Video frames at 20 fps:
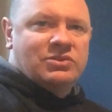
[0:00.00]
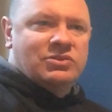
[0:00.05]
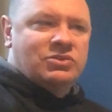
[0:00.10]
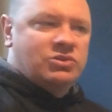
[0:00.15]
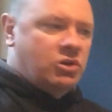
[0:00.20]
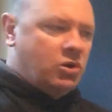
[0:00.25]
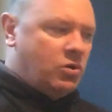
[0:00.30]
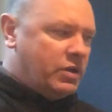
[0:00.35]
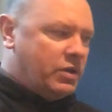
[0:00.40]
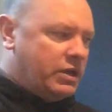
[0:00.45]
There's
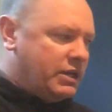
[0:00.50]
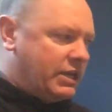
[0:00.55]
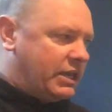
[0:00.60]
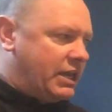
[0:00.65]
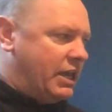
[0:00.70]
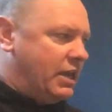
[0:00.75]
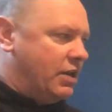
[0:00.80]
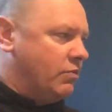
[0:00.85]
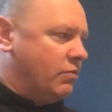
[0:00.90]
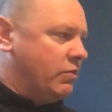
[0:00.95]
no
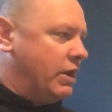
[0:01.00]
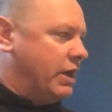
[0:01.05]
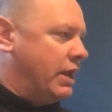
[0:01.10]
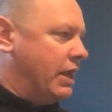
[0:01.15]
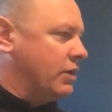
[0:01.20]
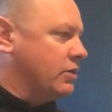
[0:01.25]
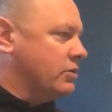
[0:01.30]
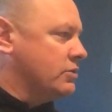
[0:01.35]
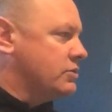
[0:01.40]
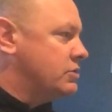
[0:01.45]
indicated right
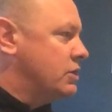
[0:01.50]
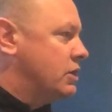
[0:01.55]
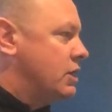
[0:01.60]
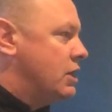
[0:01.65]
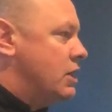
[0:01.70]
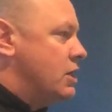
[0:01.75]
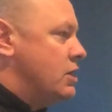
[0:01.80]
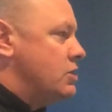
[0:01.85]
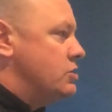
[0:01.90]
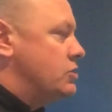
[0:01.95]
angles.
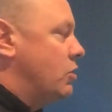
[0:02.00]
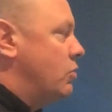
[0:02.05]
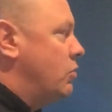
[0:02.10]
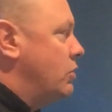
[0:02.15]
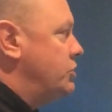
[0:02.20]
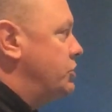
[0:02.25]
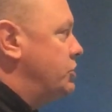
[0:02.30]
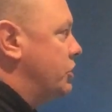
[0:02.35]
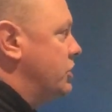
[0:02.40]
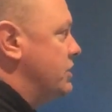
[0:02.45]
So
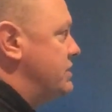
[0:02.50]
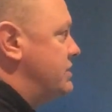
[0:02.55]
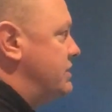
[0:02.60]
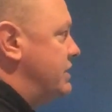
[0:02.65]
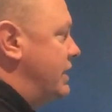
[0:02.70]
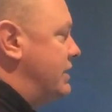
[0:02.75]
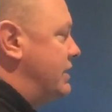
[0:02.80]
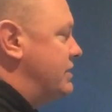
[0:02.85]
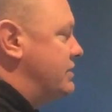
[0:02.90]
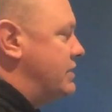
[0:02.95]
what you're going to
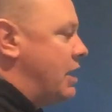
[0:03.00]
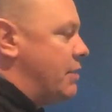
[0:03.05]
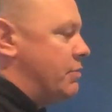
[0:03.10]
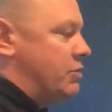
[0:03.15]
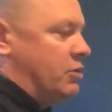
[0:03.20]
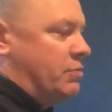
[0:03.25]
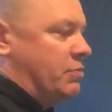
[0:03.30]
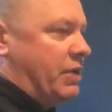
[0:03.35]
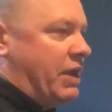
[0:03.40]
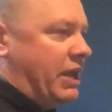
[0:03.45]
see at the top
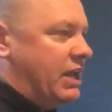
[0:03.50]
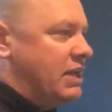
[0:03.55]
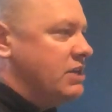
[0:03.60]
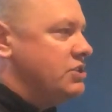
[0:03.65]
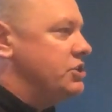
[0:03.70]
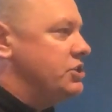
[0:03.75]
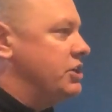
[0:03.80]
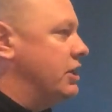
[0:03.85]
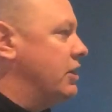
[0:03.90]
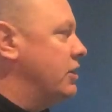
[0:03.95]
of your
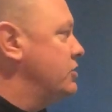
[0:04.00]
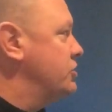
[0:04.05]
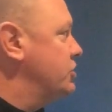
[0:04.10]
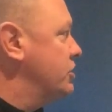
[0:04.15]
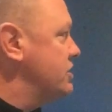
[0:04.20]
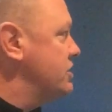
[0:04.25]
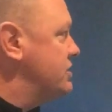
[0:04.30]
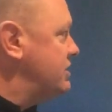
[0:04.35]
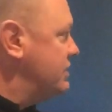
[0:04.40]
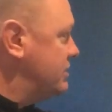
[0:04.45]
page here is you're
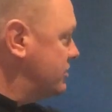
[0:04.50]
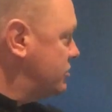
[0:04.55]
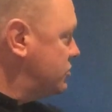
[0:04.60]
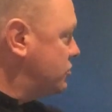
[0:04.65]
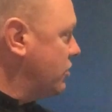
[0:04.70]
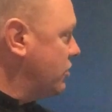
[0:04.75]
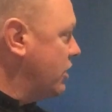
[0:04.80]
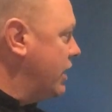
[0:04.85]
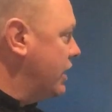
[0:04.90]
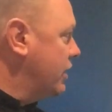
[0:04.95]
going to see this
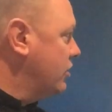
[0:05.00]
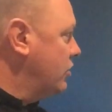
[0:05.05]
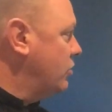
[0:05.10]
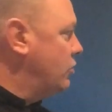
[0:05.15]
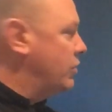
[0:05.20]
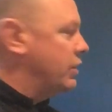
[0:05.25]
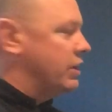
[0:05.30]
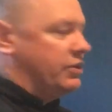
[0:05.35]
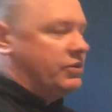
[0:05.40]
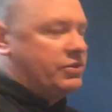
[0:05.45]
triangle
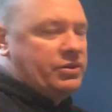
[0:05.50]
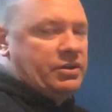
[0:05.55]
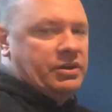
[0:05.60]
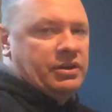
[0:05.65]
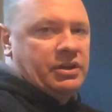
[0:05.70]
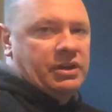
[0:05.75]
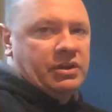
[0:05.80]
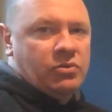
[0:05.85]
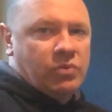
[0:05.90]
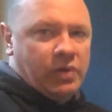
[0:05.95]
with
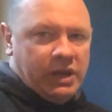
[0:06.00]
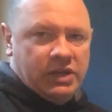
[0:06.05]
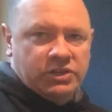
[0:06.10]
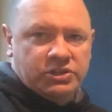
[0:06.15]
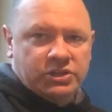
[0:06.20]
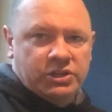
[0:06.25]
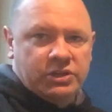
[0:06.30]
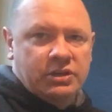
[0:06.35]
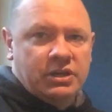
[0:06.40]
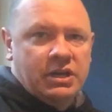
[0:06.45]
an
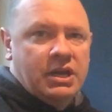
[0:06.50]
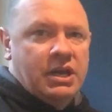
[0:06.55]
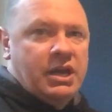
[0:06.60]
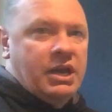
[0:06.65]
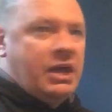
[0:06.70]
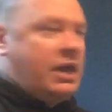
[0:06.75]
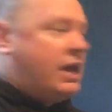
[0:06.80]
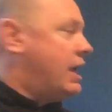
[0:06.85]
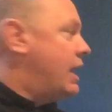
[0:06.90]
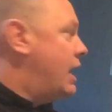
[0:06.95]
equation,
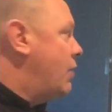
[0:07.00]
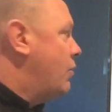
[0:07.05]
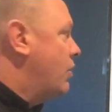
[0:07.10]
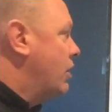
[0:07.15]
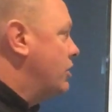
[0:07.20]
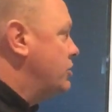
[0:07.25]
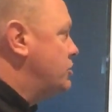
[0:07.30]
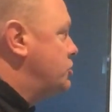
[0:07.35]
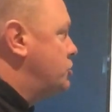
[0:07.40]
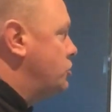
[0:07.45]
and I
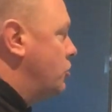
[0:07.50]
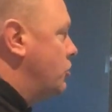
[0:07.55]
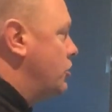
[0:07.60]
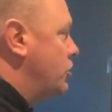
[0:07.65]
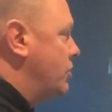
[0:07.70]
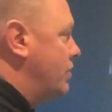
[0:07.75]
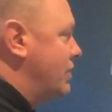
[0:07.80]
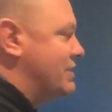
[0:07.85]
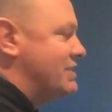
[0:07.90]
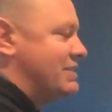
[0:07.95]
want to show
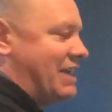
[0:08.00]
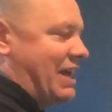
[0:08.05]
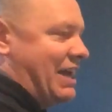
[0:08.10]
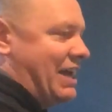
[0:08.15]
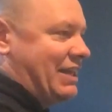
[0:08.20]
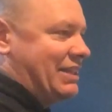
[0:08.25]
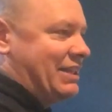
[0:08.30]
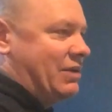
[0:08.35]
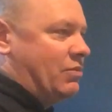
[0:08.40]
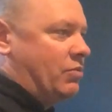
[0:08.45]
you
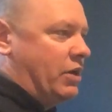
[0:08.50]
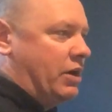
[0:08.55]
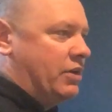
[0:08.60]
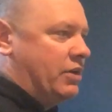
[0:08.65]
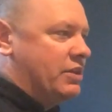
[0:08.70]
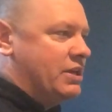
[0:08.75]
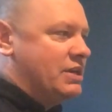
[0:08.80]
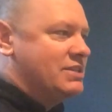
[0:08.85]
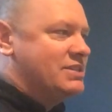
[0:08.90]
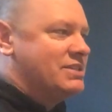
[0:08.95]
exactly where
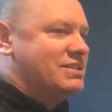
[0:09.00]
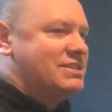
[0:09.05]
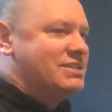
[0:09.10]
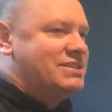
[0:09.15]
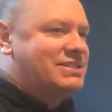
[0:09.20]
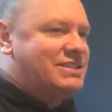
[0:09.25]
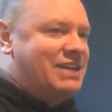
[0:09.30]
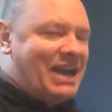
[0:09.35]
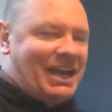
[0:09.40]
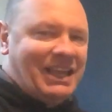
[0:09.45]
these
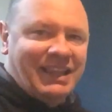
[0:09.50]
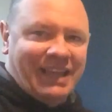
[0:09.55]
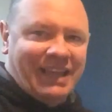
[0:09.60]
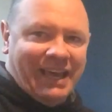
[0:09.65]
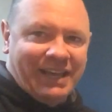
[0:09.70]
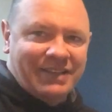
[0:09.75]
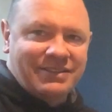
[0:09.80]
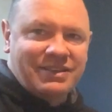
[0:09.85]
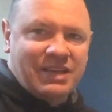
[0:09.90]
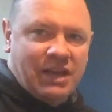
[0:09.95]
side
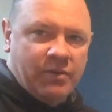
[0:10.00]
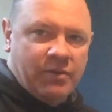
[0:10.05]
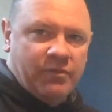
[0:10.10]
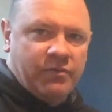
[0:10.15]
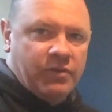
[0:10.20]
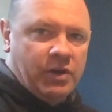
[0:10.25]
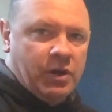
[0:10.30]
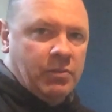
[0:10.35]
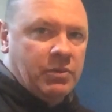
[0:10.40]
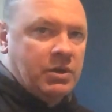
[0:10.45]
lengths come
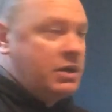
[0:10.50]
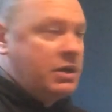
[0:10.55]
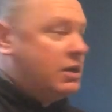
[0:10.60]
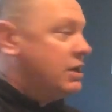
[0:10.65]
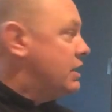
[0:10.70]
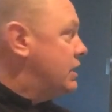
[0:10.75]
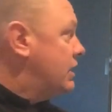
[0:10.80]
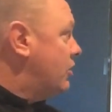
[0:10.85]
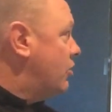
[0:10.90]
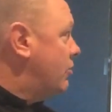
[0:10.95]
from.
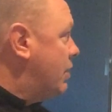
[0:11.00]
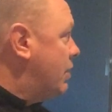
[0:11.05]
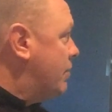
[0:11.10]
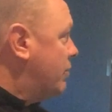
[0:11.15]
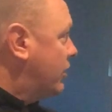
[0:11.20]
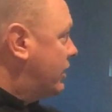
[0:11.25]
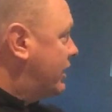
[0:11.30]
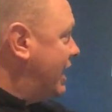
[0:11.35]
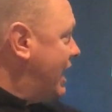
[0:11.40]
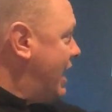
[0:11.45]
Now
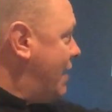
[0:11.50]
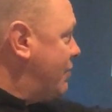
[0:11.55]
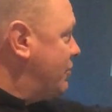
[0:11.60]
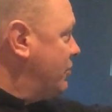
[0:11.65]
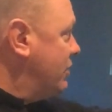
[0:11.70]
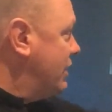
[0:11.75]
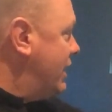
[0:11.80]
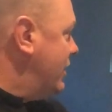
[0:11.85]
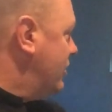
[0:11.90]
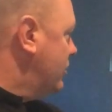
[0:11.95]
remember,
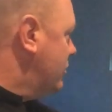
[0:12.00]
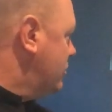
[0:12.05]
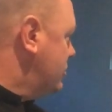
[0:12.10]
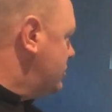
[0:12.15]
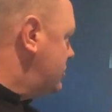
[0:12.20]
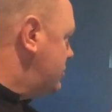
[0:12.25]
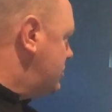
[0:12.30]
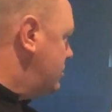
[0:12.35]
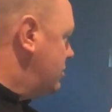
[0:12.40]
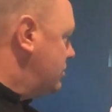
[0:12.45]
capital
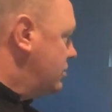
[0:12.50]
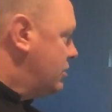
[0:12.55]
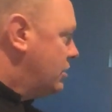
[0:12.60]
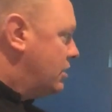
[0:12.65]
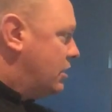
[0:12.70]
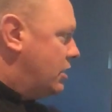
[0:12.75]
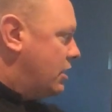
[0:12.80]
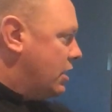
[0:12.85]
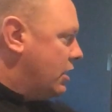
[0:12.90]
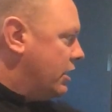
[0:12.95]
letters
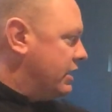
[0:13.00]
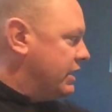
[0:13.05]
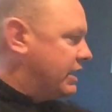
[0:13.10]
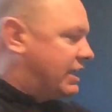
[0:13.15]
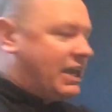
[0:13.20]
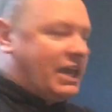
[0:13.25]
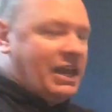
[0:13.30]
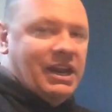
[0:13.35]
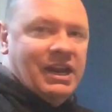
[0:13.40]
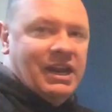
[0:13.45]
are
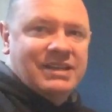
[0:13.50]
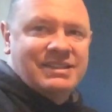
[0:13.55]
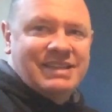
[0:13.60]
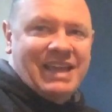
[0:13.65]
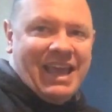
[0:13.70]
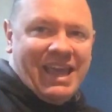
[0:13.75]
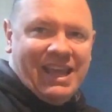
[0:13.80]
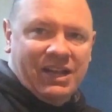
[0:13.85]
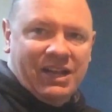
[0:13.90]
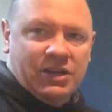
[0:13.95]
indicated as
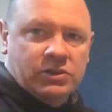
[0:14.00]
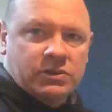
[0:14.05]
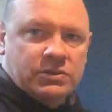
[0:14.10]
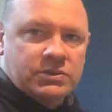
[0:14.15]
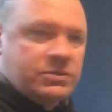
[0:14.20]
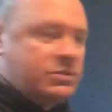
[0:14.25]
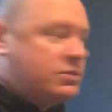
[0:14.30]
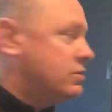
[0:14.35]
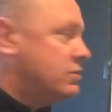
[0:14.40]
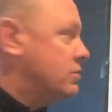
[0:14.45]

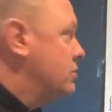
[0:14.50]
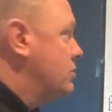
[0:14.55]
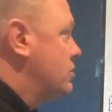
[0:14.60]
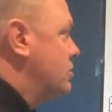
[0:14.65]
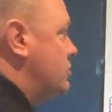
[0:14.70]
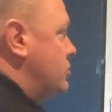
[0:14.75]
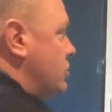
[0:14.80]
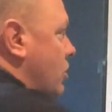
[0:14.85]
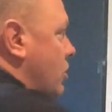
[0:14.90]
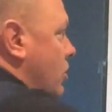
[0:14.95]
angles.
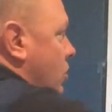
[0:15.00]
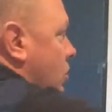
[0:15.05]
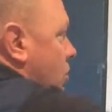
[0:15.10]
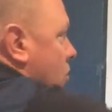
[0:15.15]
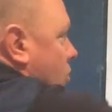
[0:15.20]
So